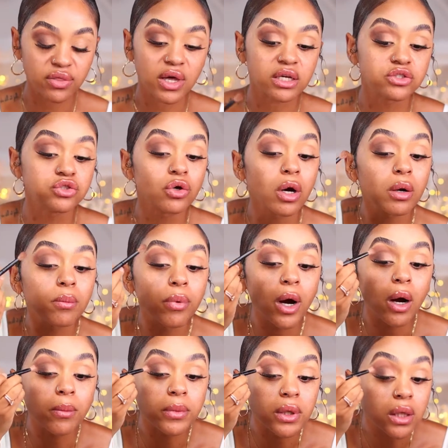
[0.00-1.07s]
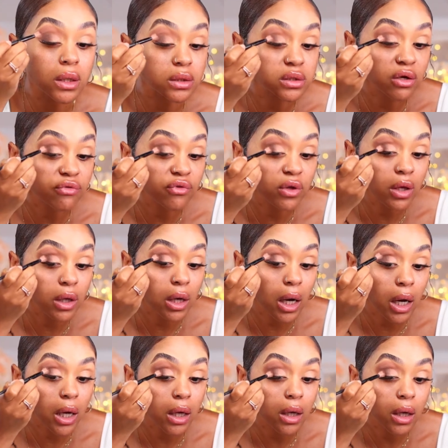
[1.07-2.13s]
that dark brown because I feel like
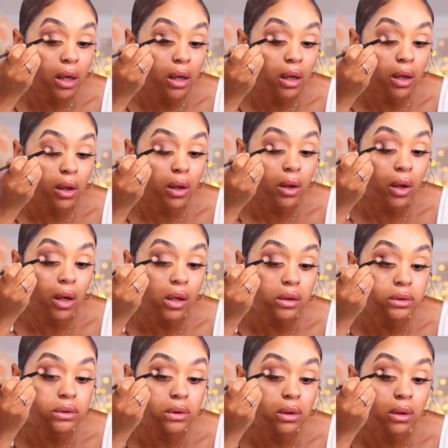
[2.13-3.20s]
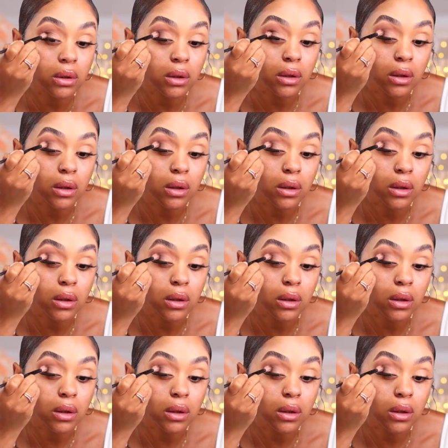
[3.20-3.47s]
I lost it.